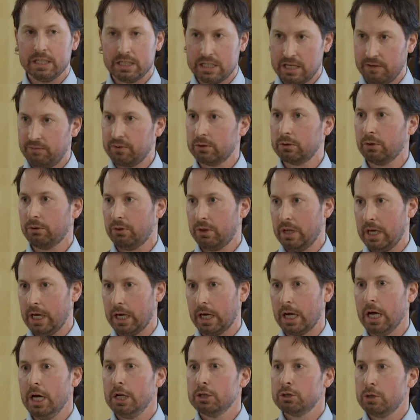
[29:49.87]
difficult
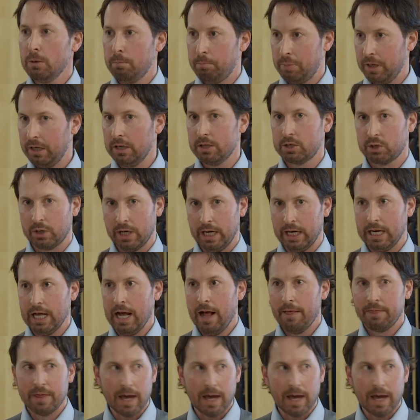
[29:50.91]
thing to penetrate